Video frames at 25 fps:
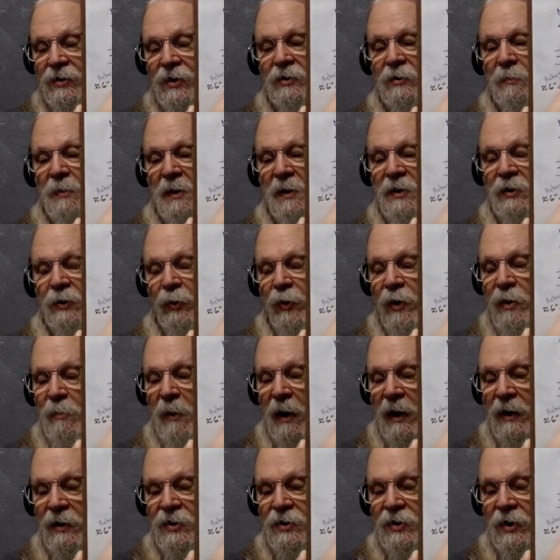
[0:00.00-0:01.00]
just a piece of
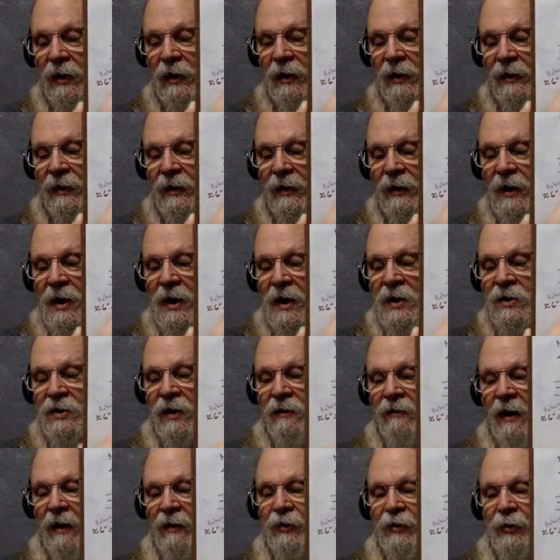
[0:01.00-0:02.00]
rebar stuck in there. So
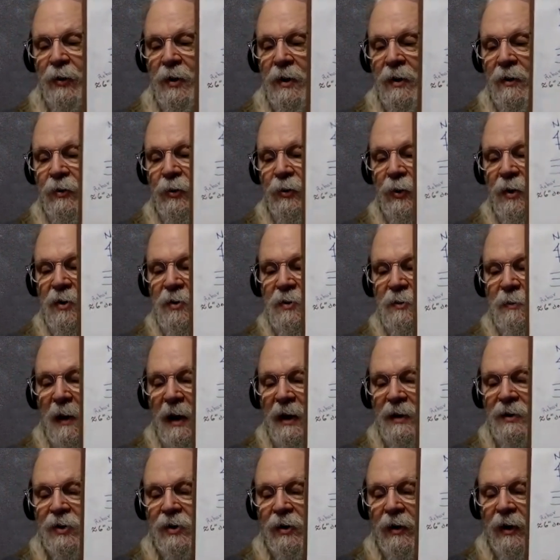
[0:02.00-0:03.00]
I've got three
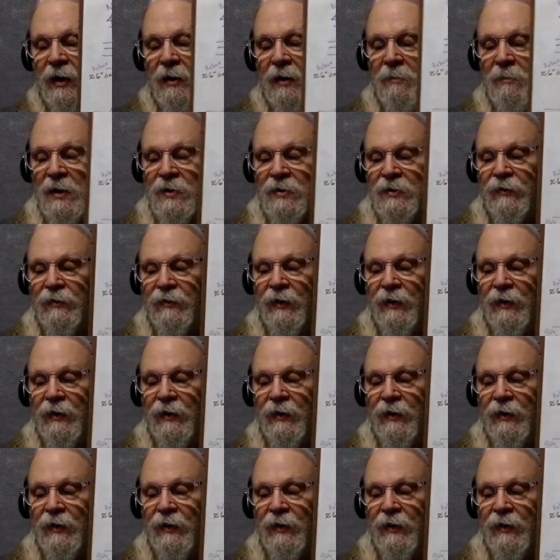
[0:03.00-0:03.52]
spots there I can measure